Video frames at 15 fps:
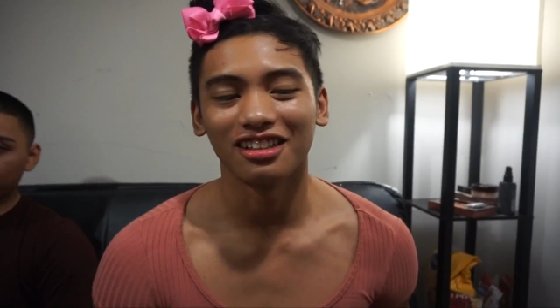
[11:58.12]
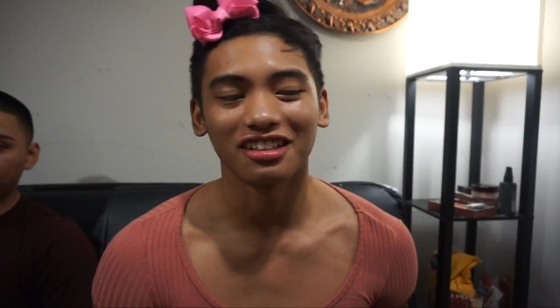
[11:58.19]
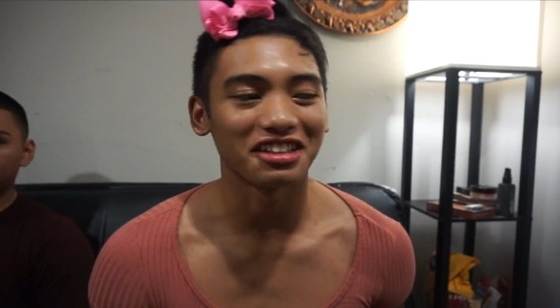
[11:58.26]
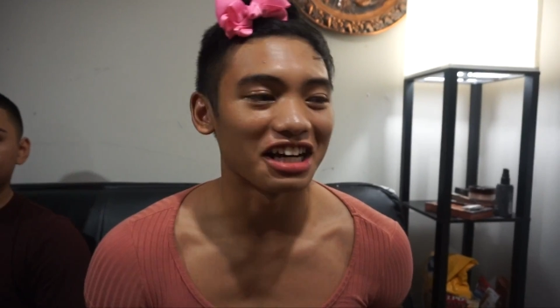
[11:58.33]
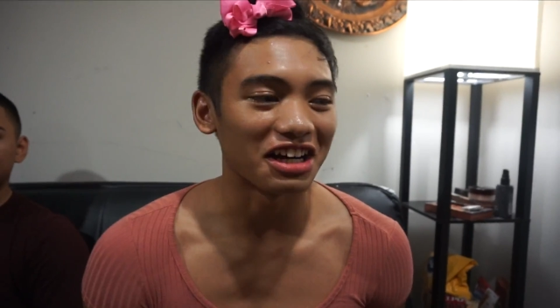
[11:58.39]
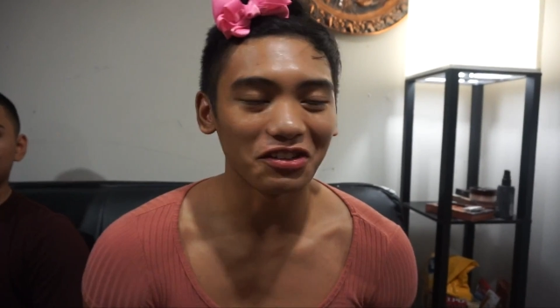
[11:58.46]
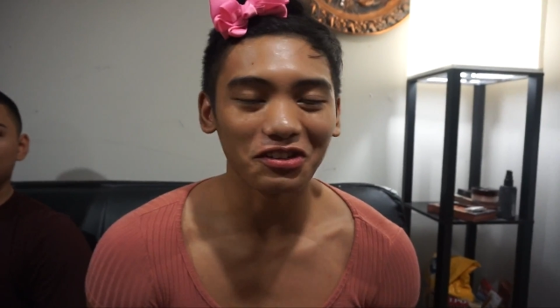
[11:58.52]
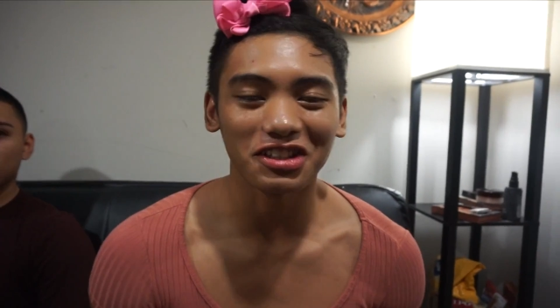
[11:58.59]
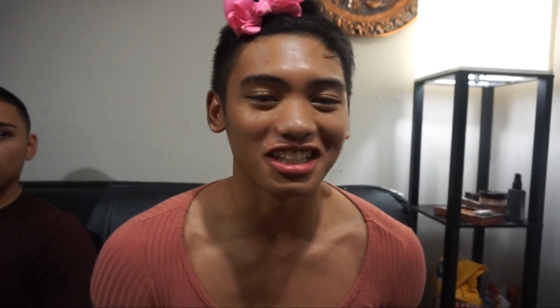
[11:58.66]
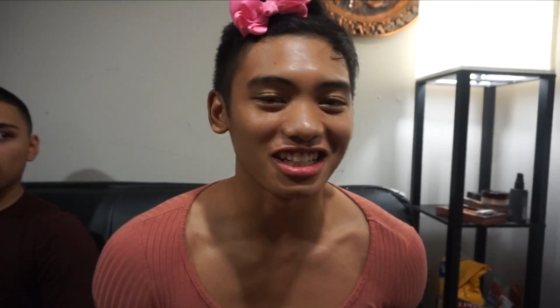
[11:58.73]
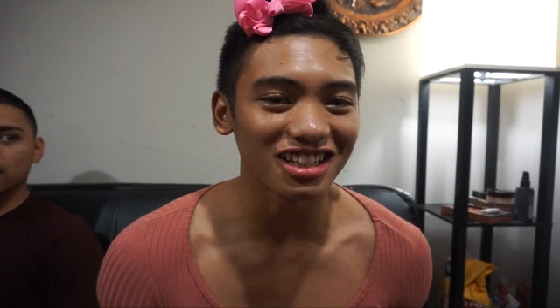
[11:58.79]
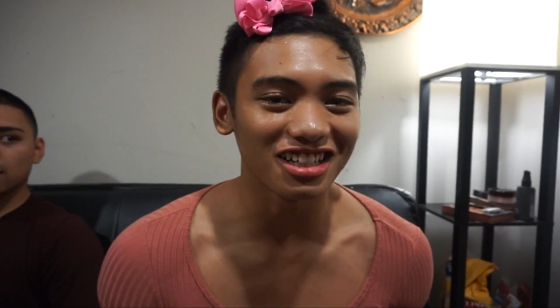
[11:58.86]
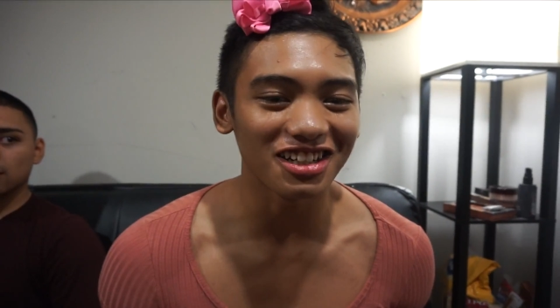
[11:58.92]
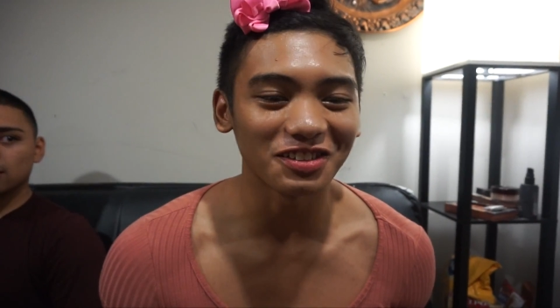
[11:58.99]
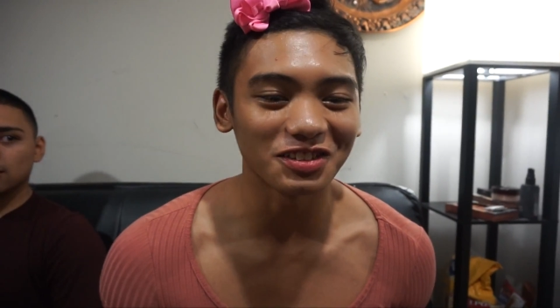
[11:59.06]
Okay, I don't
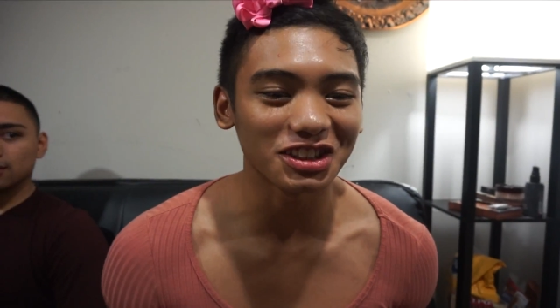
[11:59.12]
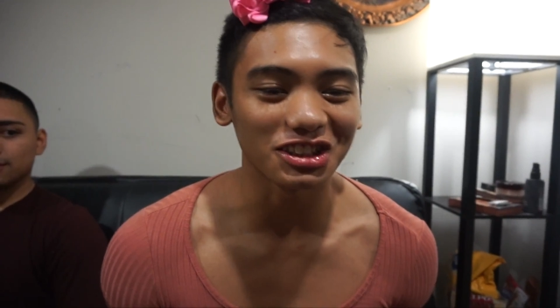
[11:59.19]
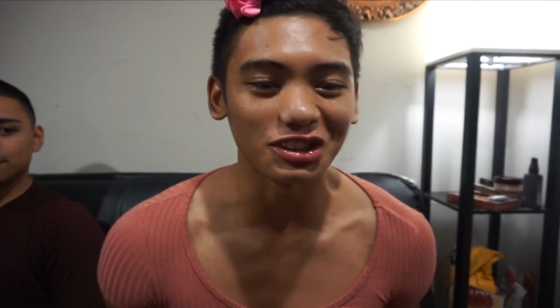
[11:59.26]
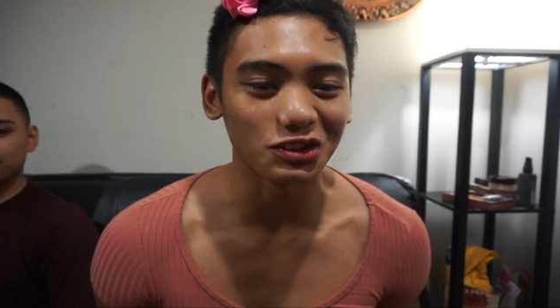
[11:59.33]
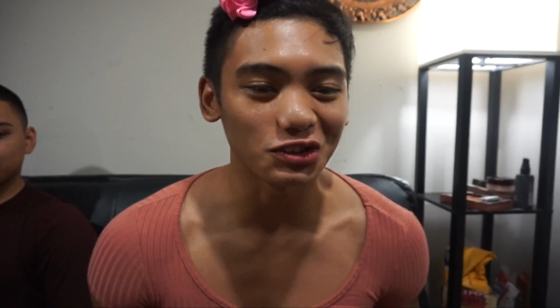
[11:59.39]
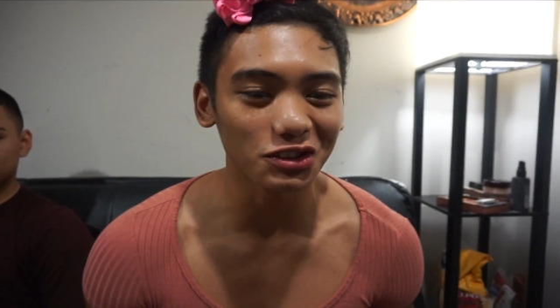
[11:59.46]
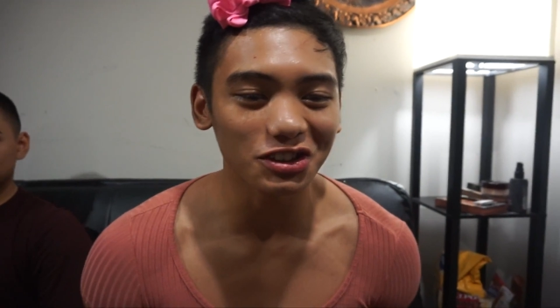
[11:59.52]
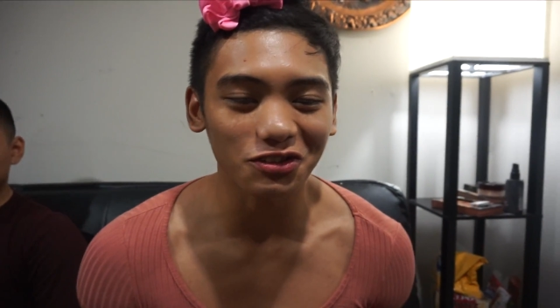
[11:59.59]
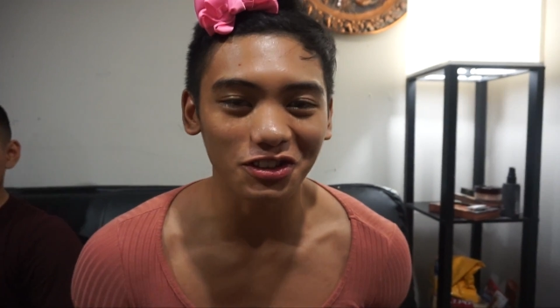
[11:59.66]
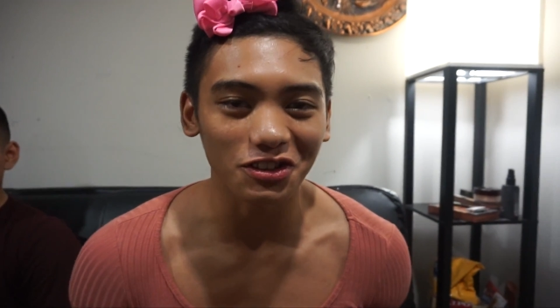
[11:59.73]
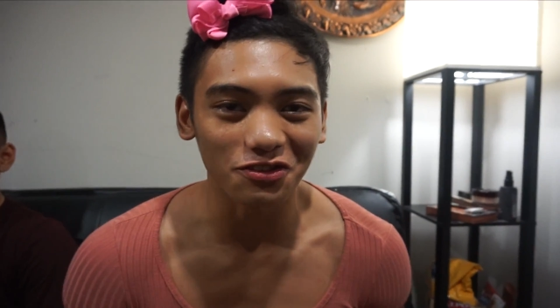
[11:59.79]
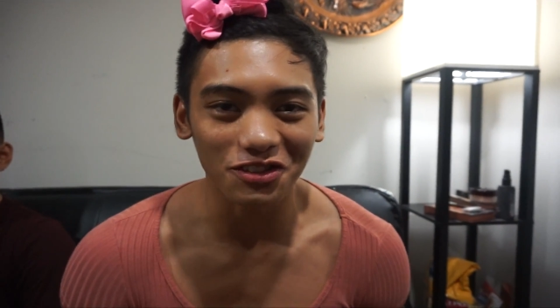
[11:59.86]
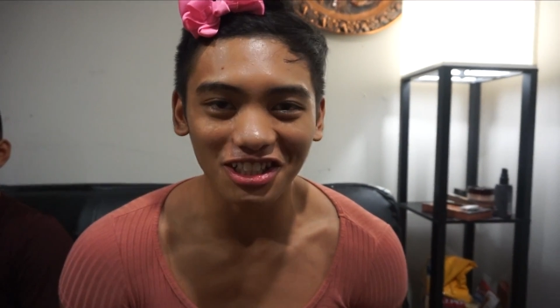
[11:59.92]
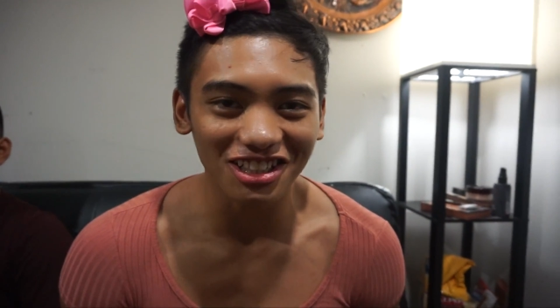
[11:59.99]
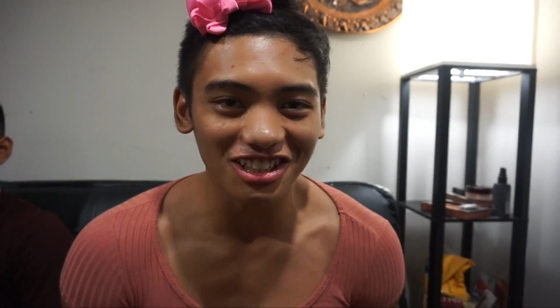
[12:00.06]
care. I'm just gonna do this for the
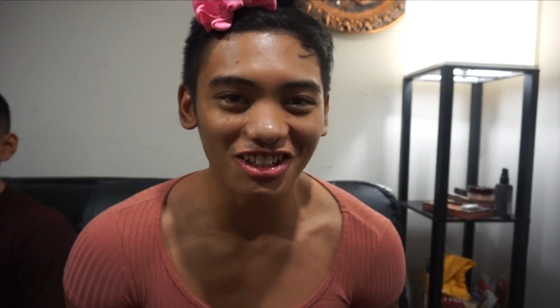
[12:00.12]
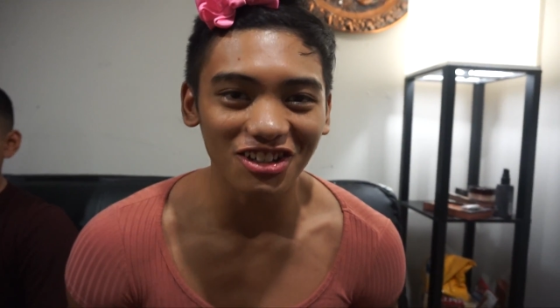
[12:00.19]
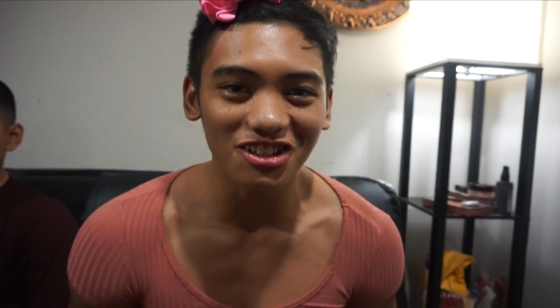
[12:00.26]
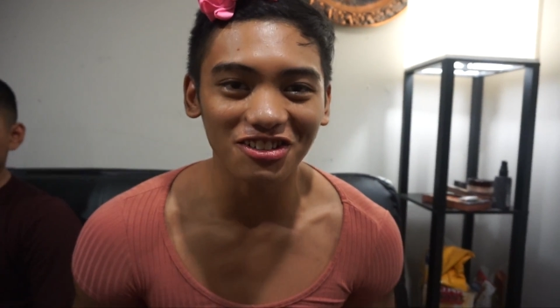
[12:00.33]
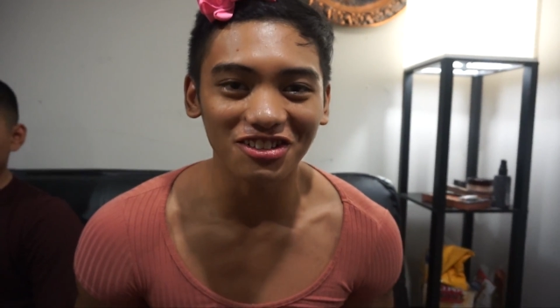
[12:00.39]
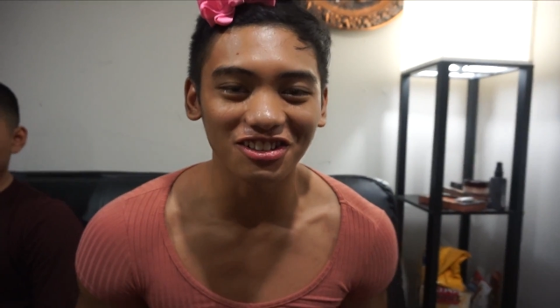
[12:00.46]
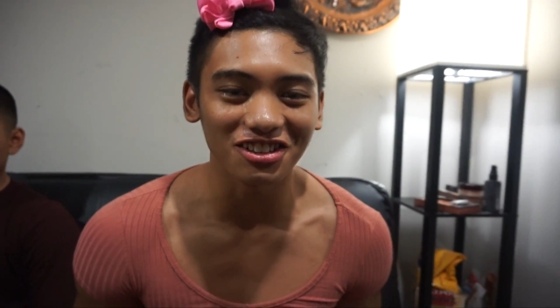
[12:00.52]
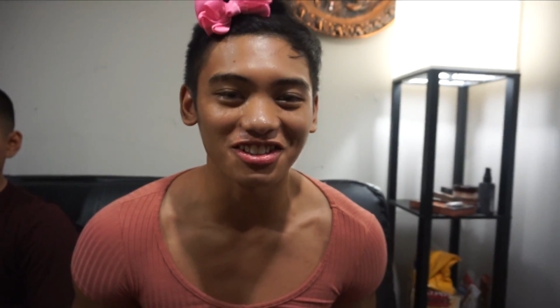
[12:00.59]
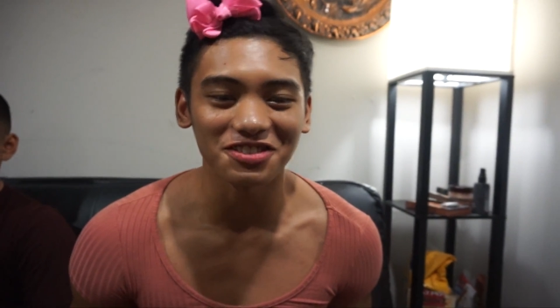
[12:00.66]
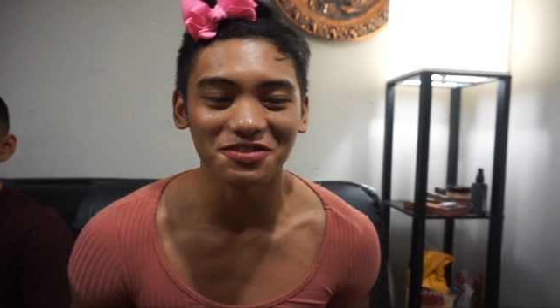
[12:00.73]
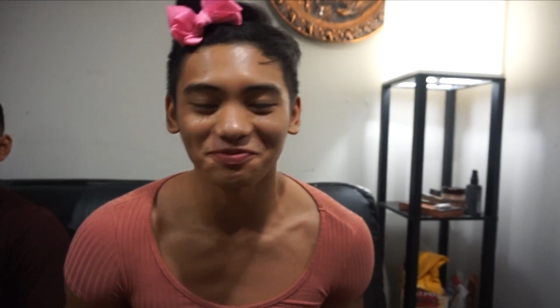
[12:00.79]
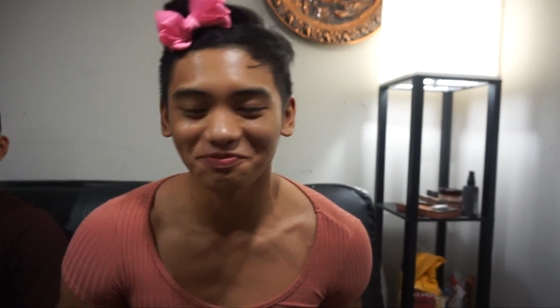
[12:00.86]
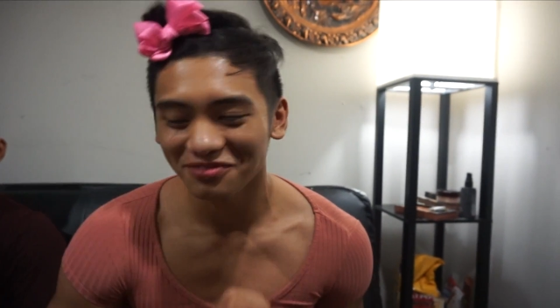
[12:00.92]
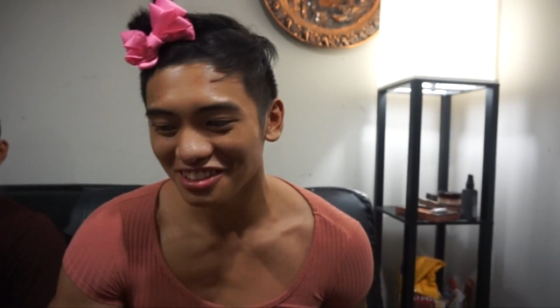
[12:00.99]
video, you know.